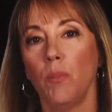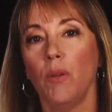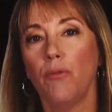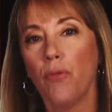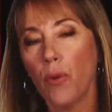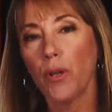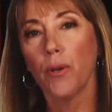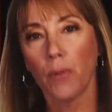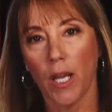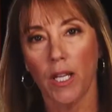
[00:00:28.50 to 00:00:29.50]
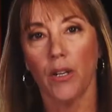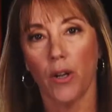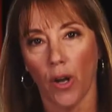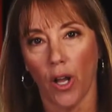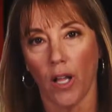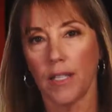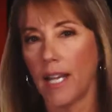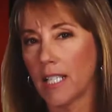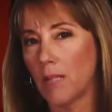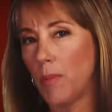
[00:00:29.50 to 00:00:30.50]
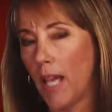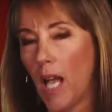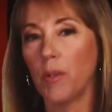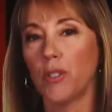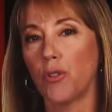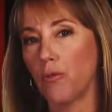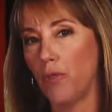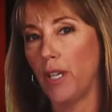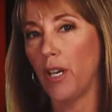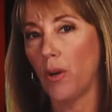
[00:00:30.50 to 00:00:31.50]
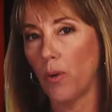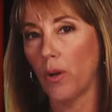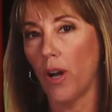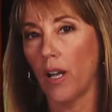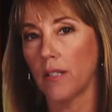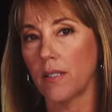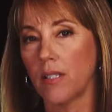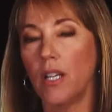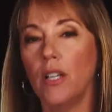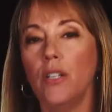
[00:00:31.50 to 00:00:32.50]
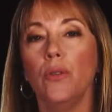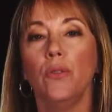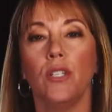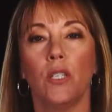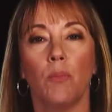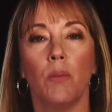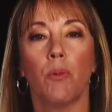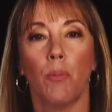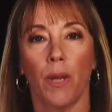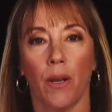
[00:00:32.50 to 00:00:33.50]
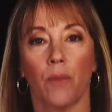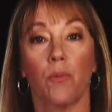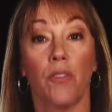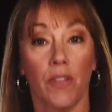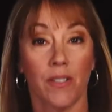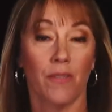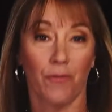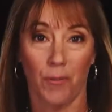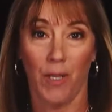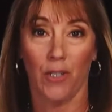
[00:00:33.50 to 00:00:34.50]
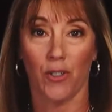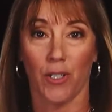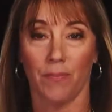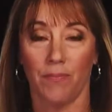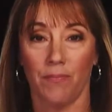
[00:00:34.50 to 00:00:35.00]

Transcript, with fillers: Before you're ready to call and ask me how much your video will cost, you need to be prepared with this information.